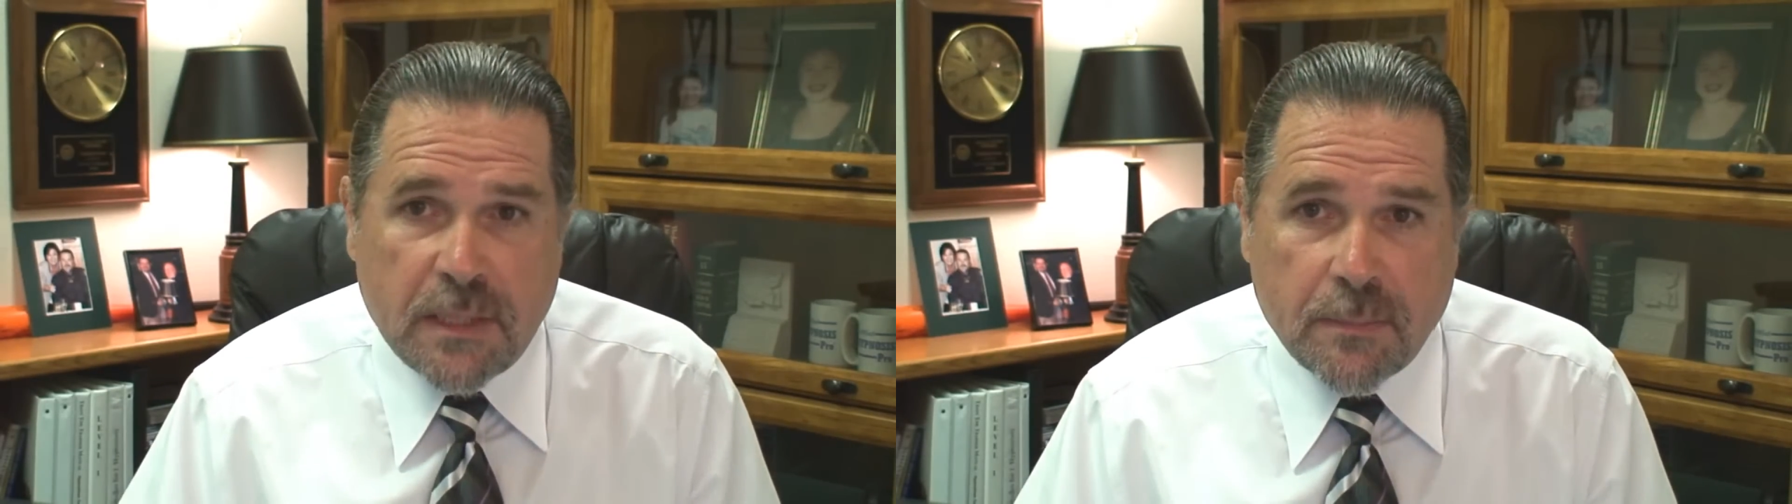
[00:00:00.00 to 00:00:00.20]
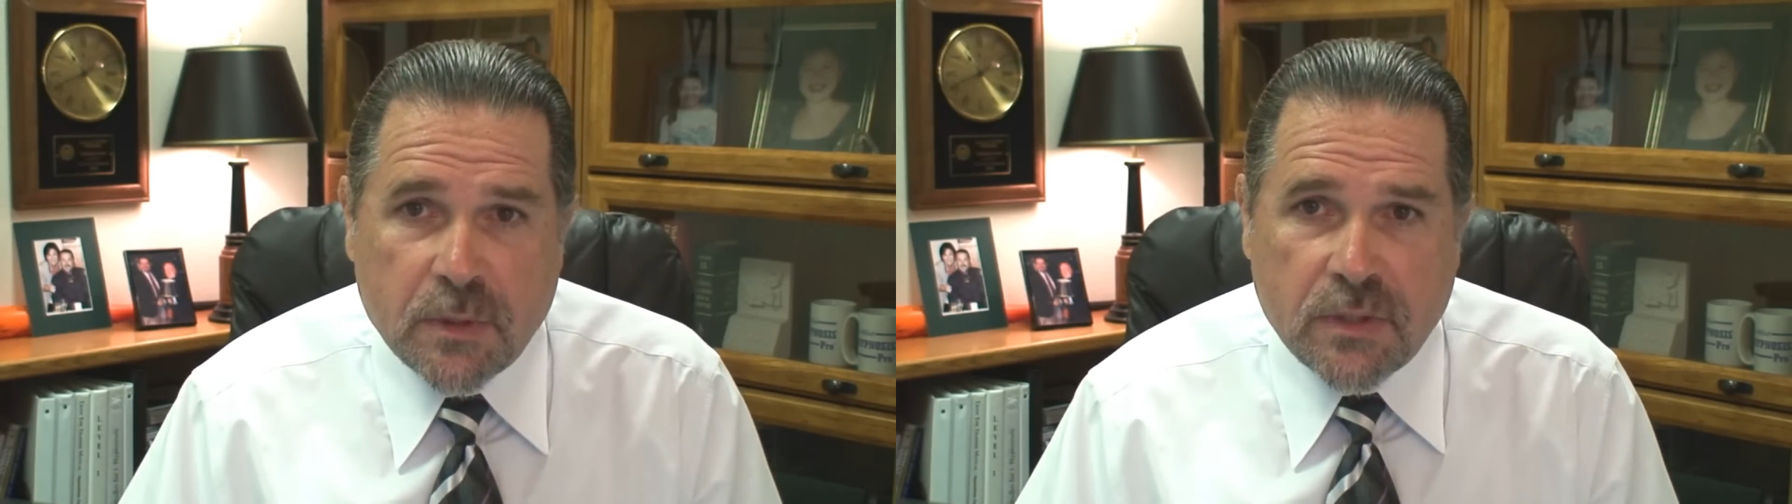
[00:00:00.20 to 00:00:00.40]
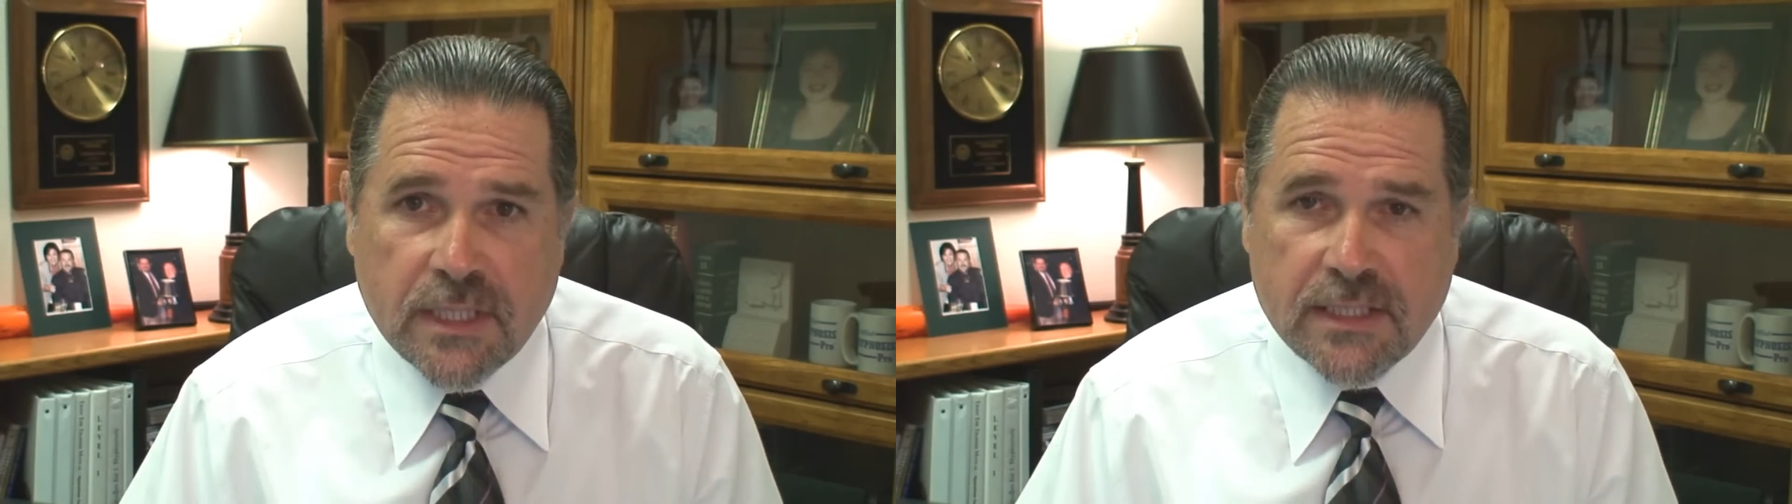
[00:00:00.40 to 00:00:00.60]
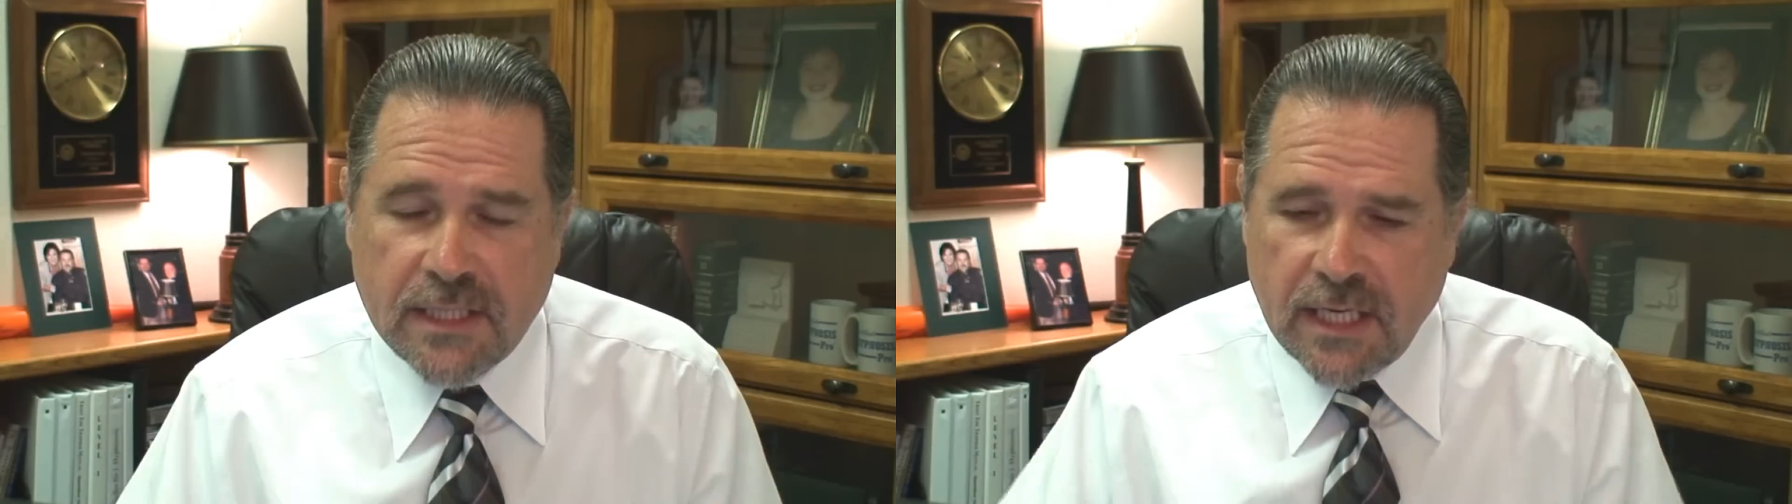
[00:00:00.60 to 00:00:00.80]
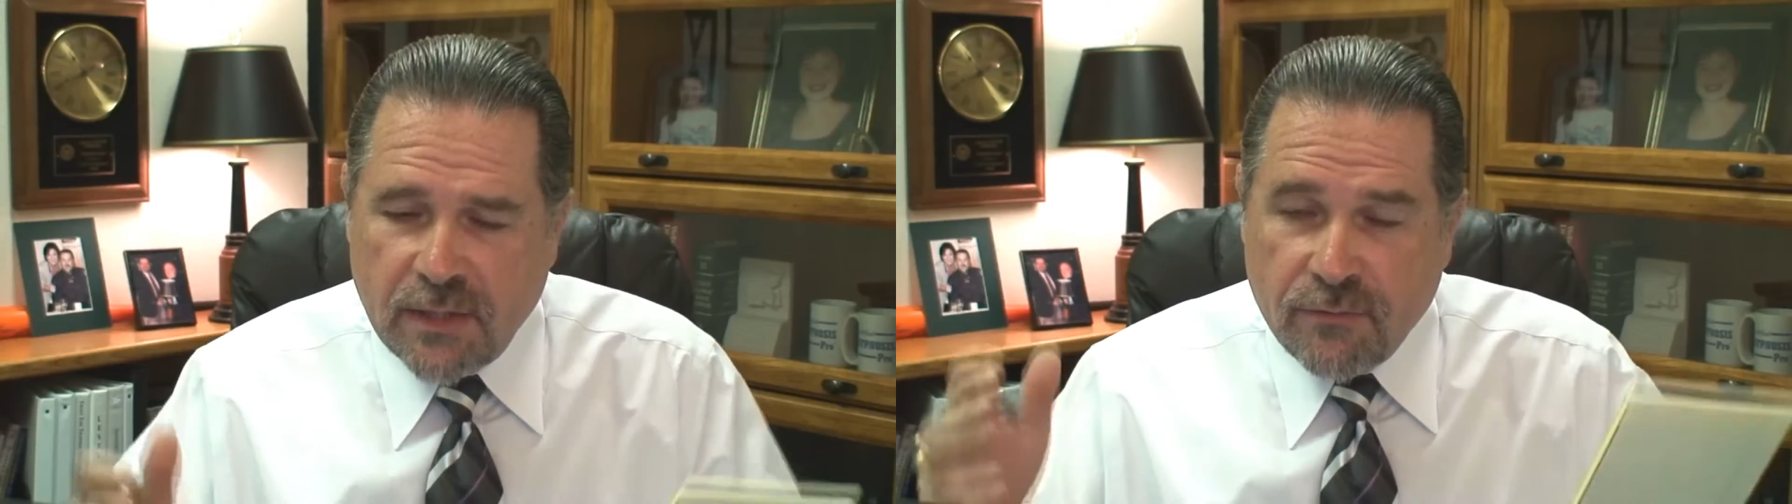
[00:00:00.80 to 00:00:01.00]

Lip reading: people do this.